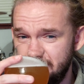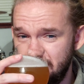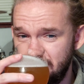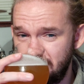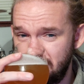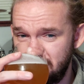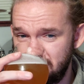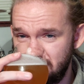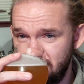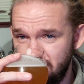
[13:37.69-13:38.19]

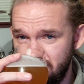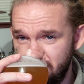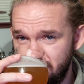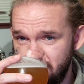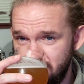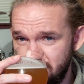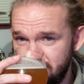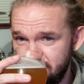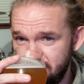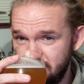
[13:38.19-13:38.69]
Not a lot,
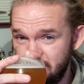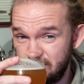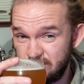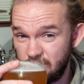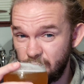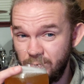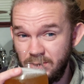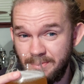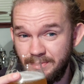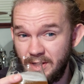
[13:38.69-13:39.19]
though.
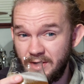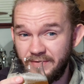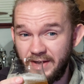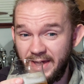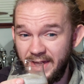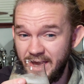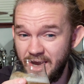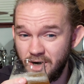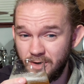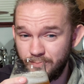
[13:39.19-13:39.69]
There's a wee bit of a
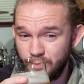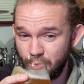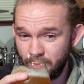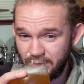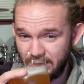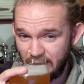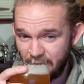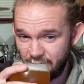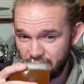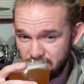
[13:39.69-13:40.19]
herbal
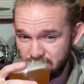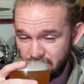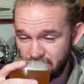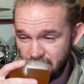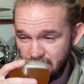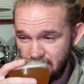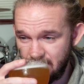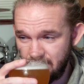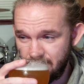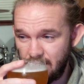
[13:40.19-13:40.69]

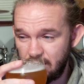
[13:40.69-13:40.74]
character.